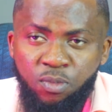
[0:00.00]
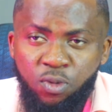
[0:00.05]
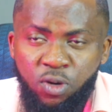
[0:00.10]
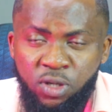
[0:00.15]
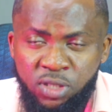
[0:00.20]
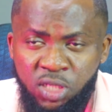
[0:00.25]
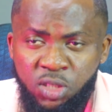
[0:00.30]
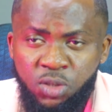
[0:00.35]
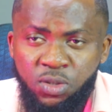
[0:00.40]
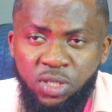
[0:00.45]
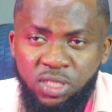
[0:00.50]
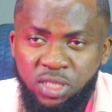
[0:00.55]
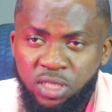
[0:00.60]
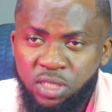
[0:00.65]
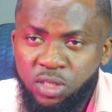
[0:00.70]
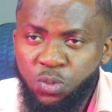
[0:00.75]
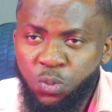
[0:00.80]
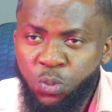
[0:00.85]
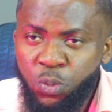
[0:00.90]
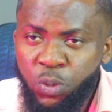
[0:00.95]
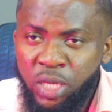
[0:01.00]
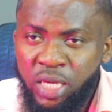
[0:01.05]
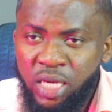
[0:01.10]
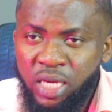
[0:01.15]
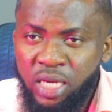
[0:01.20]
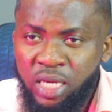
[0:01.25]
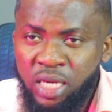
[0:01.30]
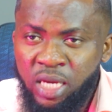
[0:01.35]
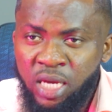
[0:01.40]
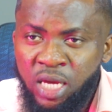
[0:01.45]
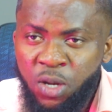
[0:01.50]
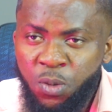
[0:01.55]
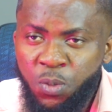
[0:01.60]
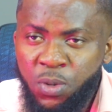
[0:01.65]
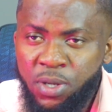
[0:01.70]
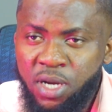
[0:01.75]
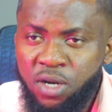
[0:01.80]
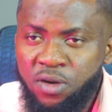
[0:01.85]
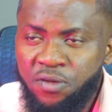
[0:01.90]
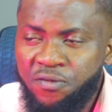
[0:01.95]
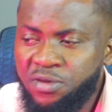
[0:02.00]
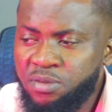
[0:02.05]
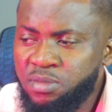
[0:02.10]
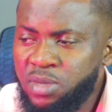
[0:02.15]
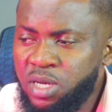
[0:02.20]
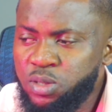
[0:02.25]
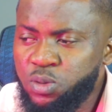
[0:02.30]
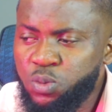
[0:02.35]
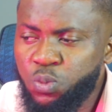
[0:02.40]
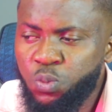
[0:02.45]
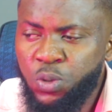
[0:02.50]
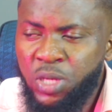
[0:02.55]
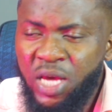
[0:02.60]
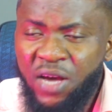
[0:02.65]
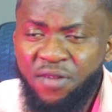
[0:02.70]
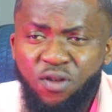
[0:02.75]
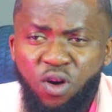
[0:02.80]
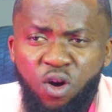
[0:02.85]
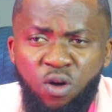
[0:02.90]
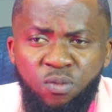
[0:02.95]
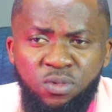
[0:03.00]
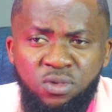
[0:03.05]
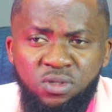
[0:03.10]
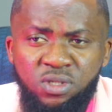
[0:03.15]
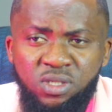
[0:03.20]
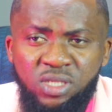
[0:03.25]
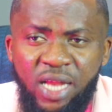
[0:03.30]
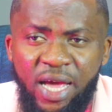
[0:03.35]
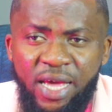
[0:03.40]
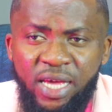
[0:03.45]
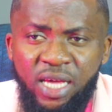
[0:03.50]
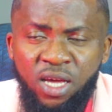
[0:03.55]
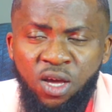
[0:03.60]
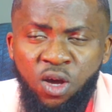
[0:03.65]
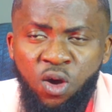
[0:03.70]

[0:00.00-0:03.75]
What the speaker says: constituencies, we can confirm that we have almost like